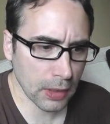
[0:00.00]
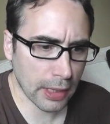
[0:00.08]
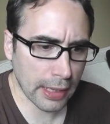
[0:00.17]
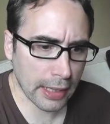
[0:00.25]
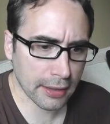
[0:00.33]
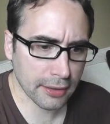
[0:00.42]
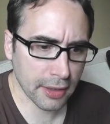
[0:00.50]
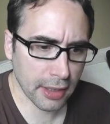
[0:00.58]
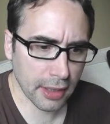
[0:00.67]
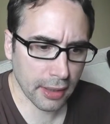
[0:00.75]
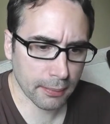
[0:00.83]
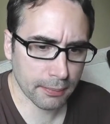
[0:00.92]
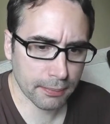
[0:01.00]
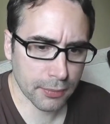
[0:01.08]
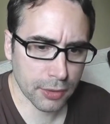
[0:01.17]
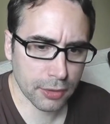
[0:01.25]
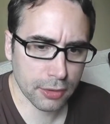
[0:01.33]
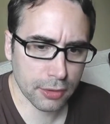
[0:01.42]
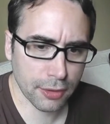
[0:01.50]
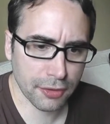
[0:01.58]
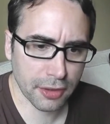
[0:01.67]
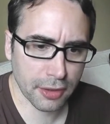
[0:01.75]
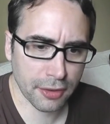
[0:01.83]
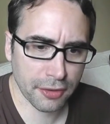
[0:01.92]
And
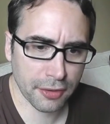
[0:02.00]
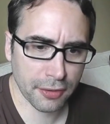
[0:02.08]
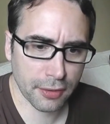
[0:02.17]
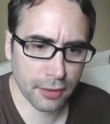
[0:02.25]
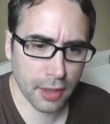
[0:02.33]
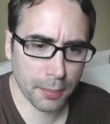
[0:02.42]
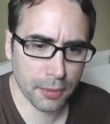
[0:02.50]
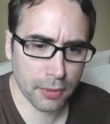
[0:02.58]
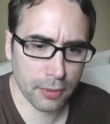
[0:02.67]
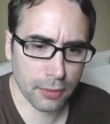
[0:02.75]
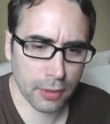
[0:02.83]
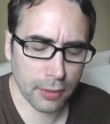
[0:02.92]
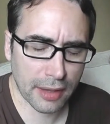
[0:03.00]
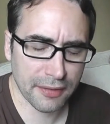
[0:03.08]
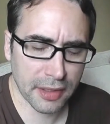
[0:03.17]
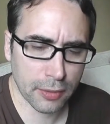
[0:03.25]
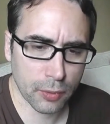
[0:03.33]
there's a couple of, I think,